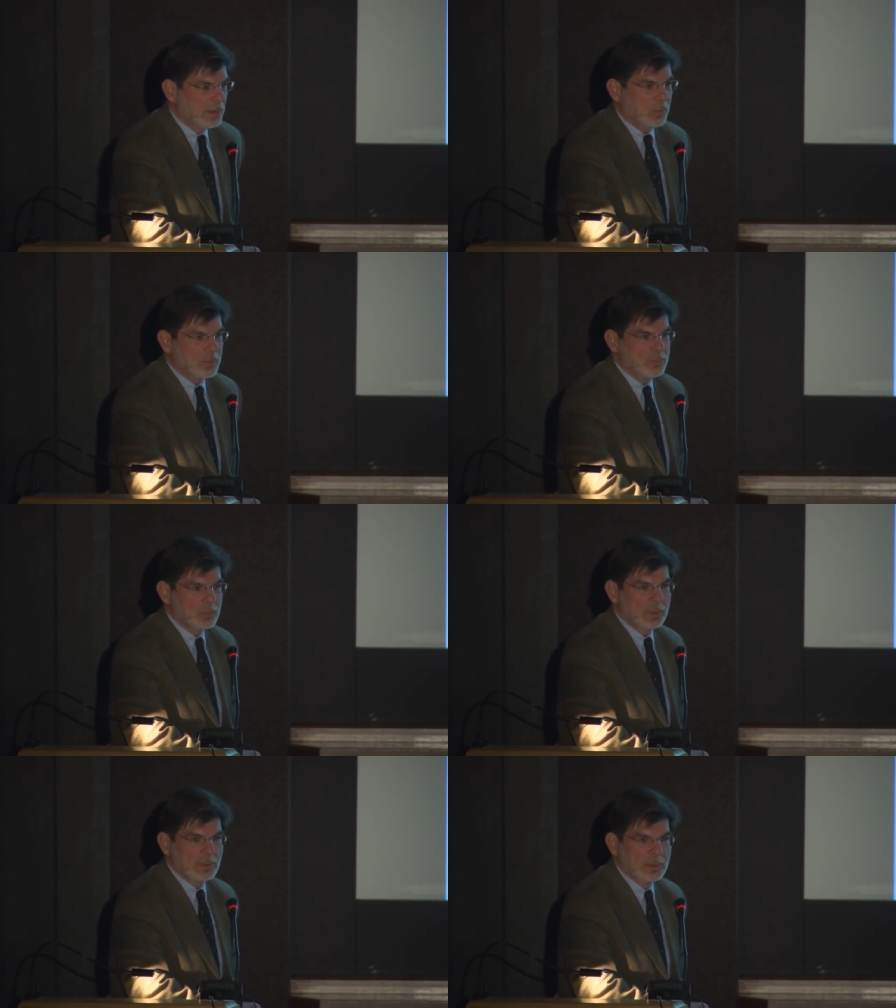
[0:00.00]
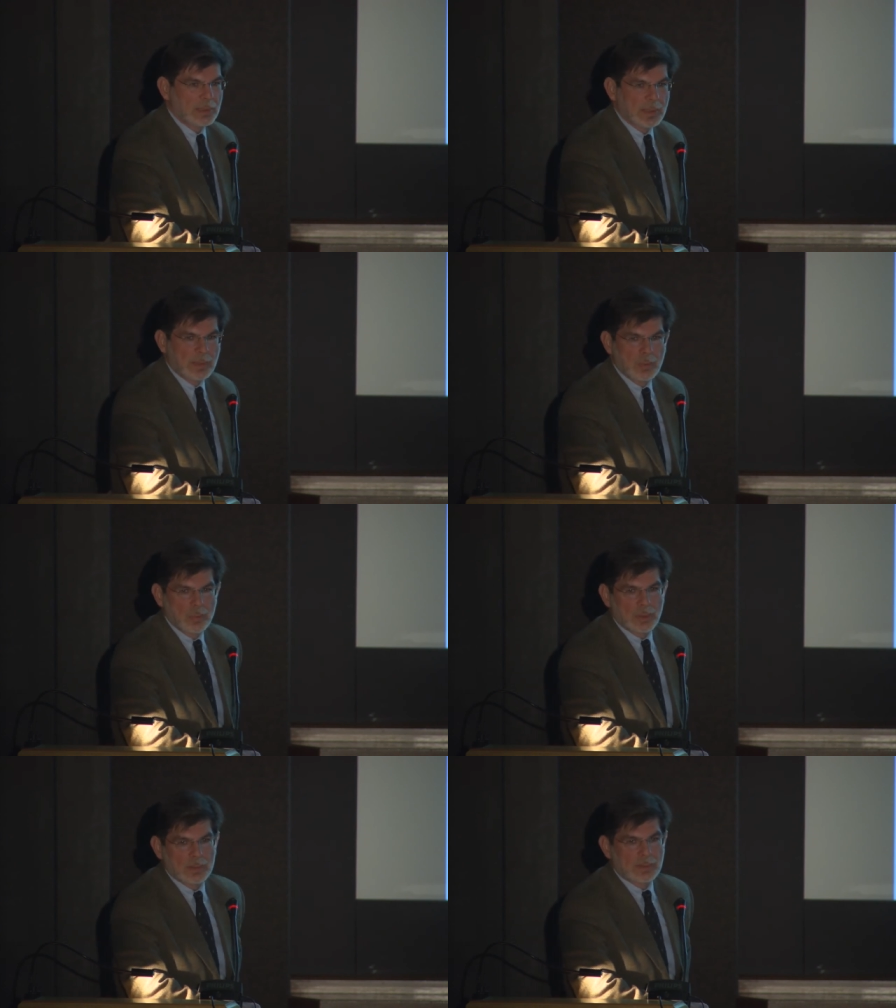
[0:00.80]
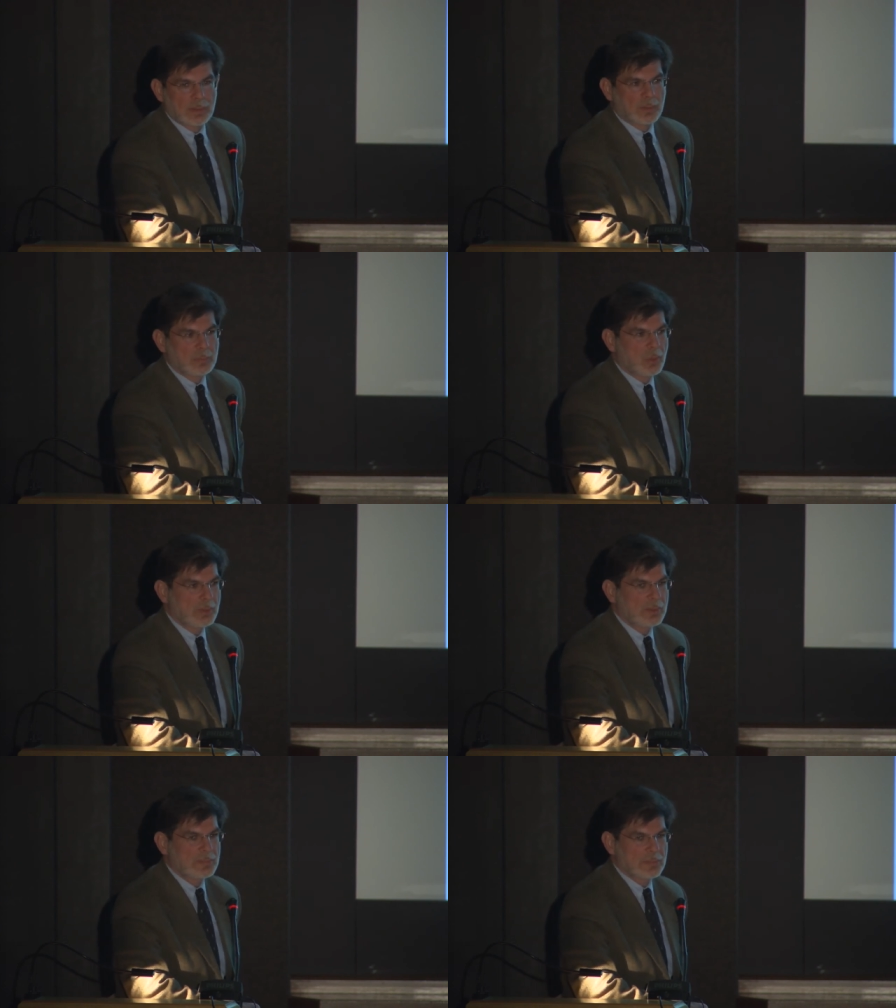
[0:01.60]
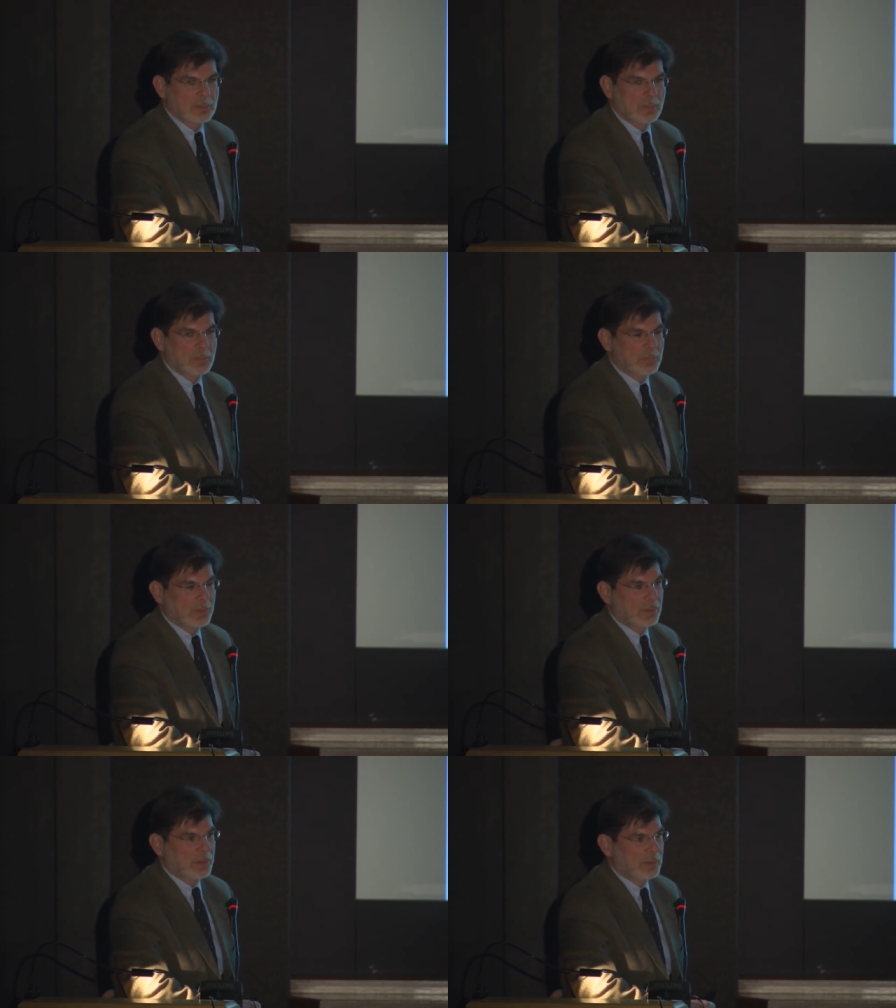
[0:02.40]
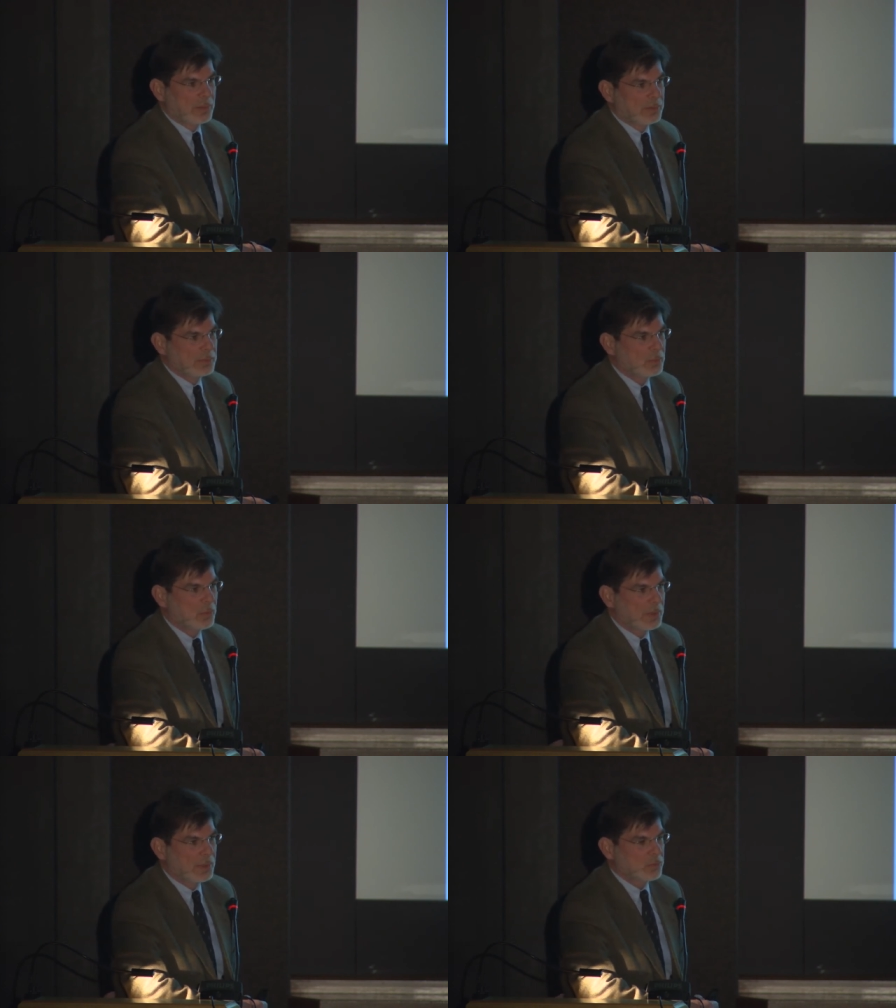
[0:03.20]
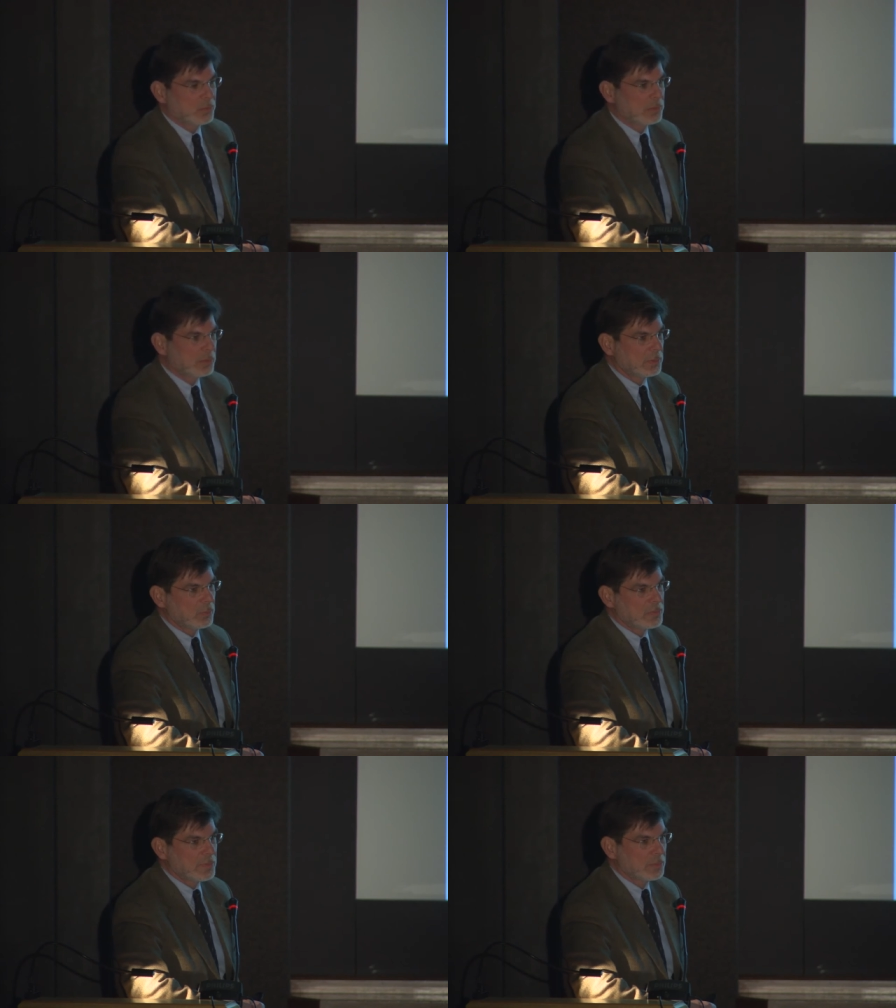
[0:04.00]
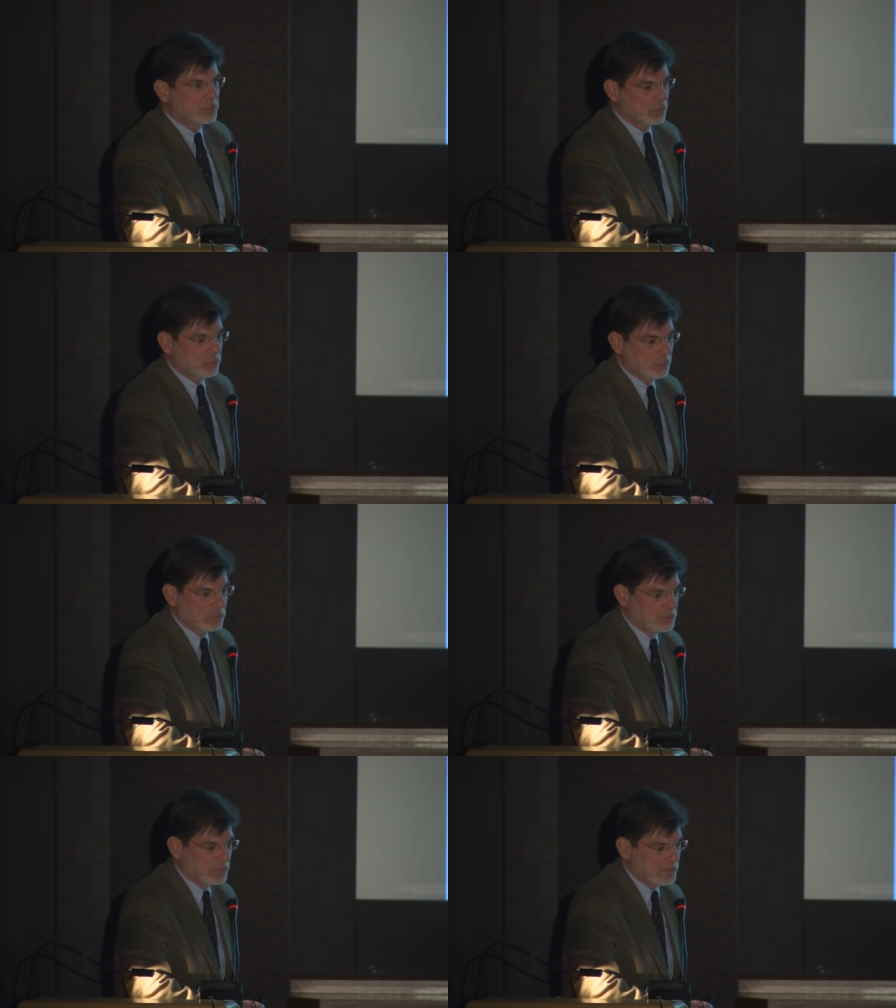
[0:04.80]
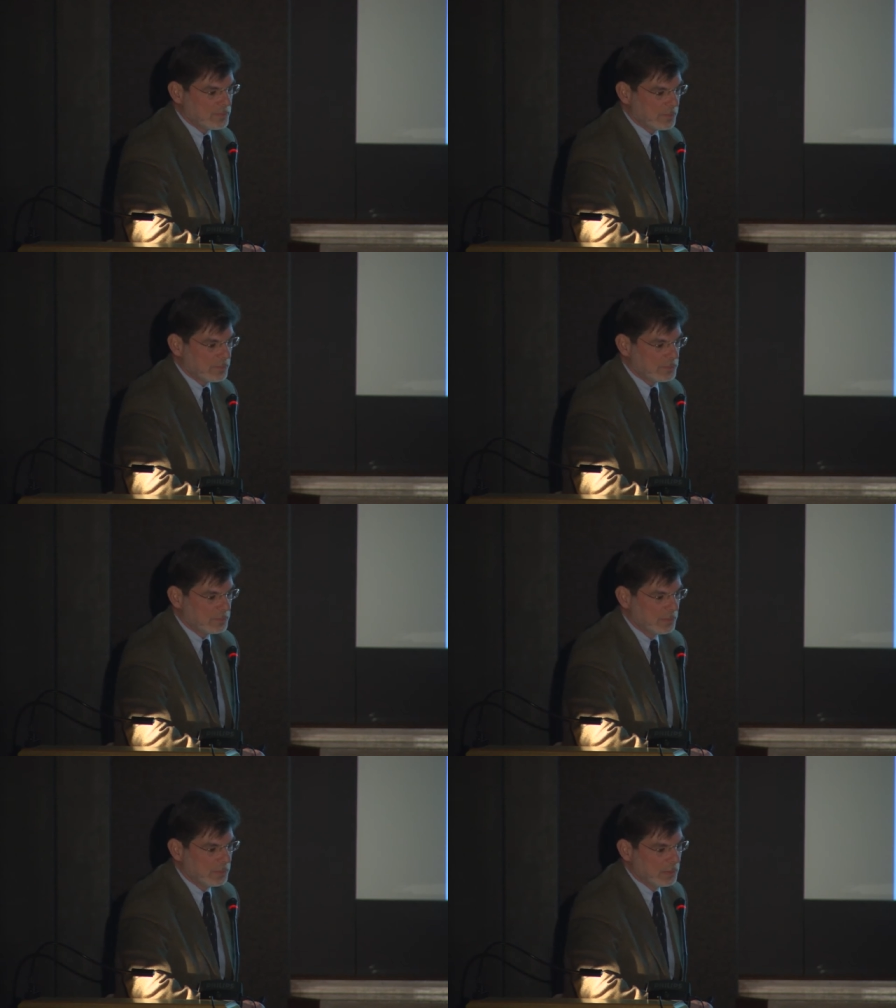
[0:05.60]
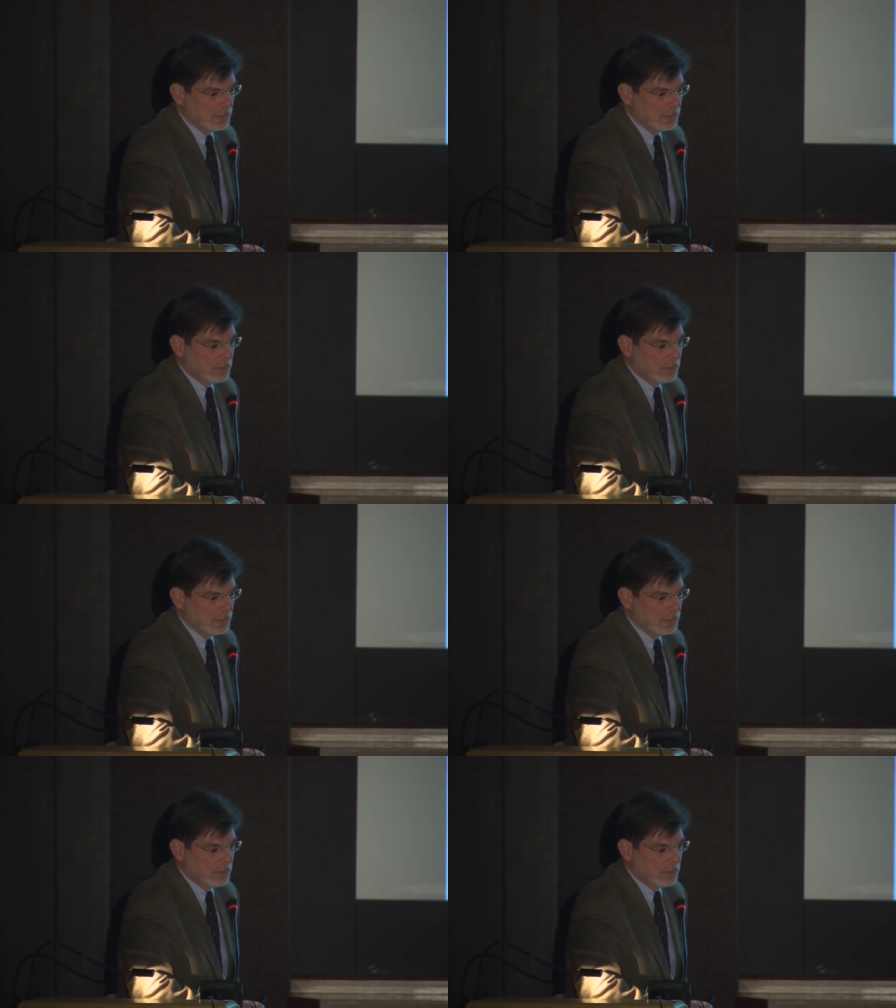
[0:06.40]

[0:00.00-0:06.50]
Now, if we take a look at uh, robotics uh, uh, in connection, in conjunction to universities,